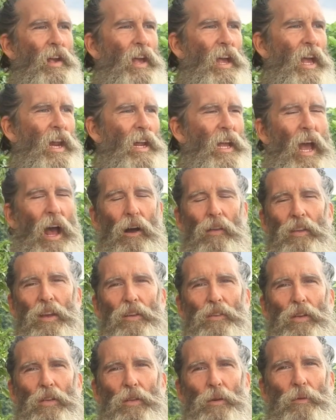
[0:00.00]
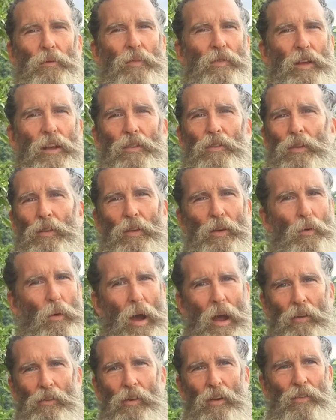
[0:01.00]
Anyhow, these are the
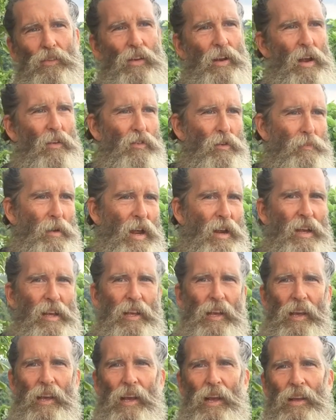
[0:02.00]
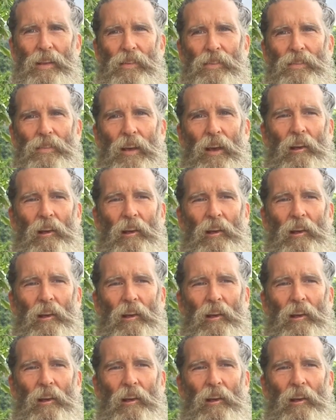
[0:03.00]
questions that everybody gets.